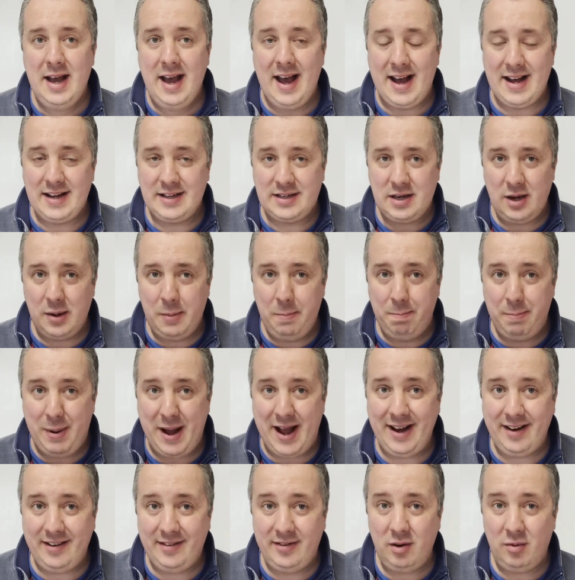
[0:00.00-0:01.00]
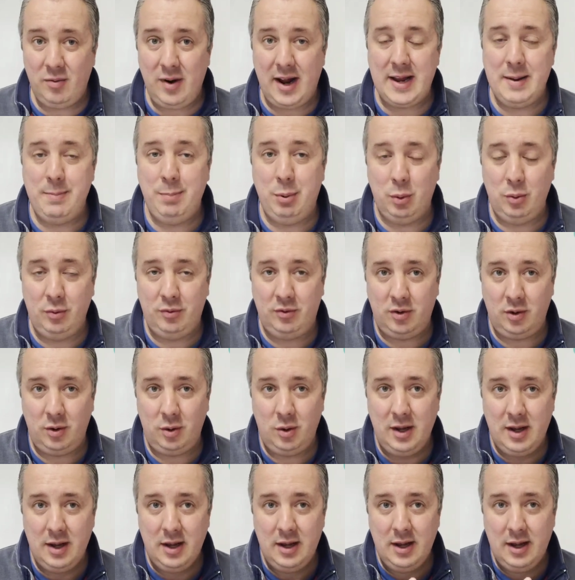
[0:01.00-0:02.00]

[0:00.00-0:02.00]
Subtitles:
And so banks are able to